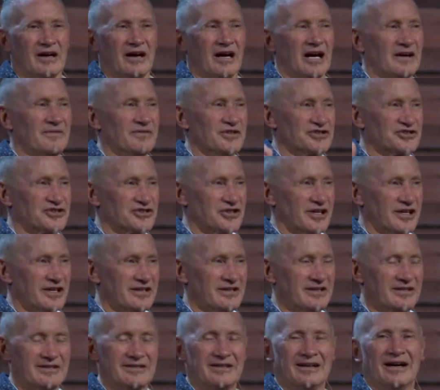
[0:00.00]
All of a
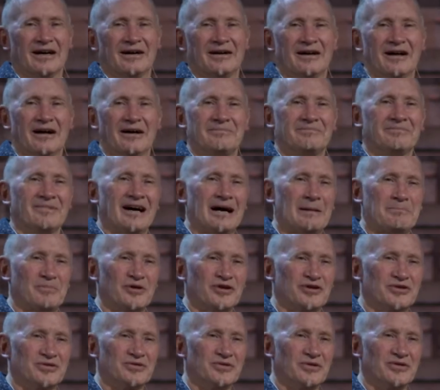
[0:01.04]
sudden, an
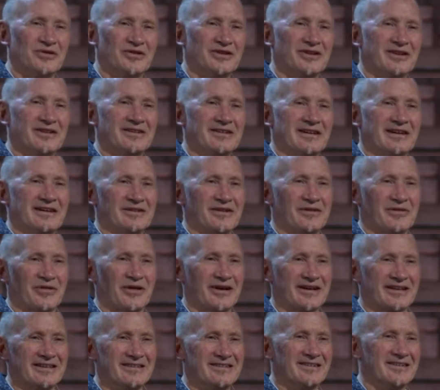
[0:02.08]
opportunity, and you're
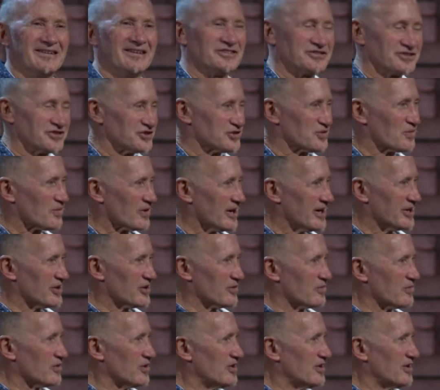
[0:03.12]
thinking, oh, is this right
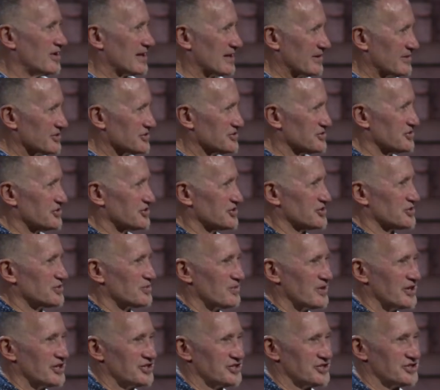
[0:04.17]
or wrong, or a
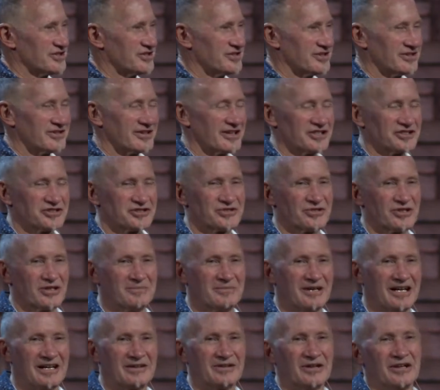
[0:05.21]
situation you're not sure
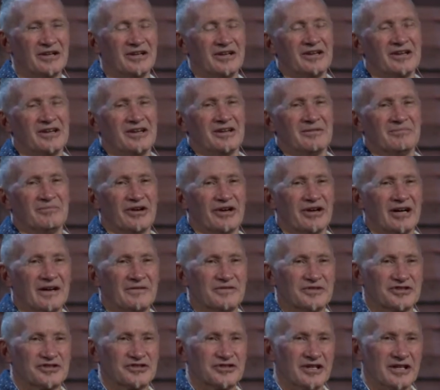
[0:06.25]
about? But all
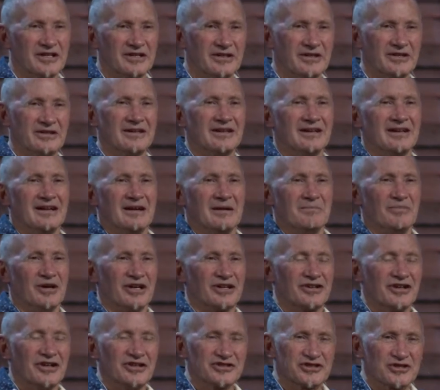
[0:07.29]
of a sudden,
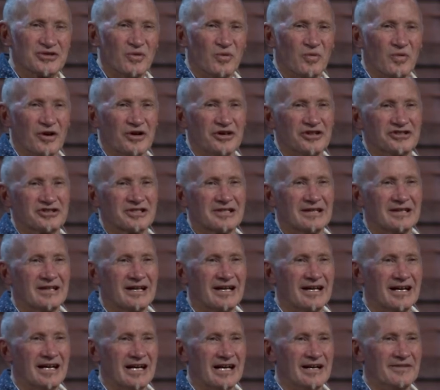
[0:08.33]
because the word is
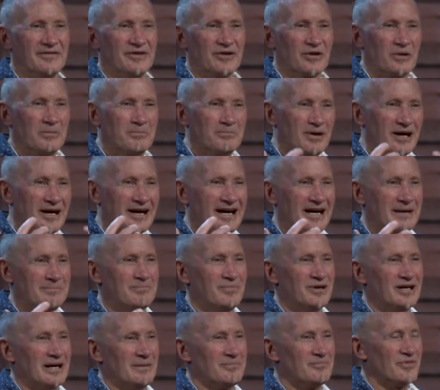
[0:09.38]
alive, it'll
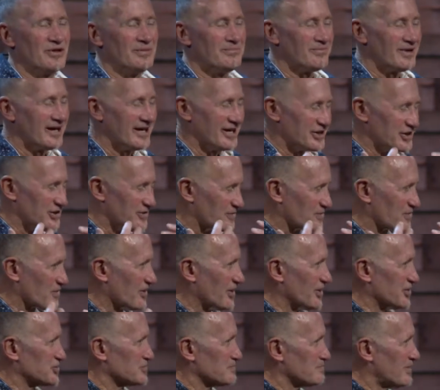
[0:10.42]
pop up. The mind of
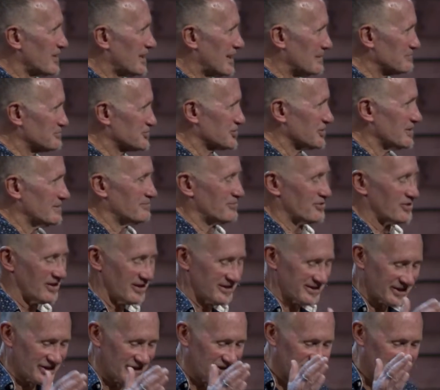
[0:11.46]
Christ pops up and
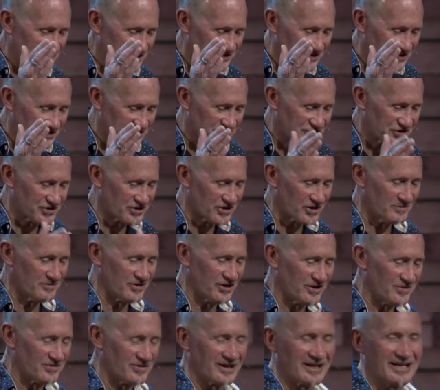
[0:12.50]
it gives you
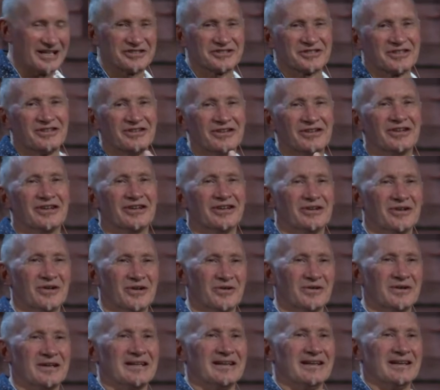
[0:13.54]
discernment. You realize,
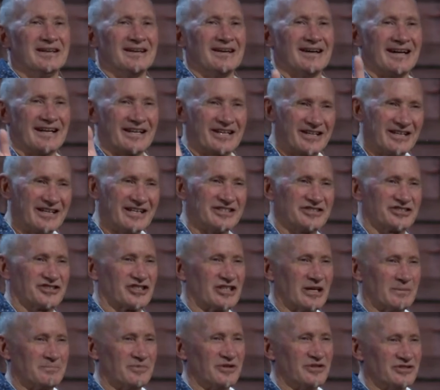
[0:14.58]
no, I can't
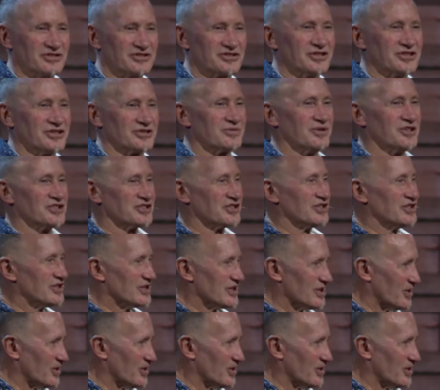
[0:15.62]
step into this situation.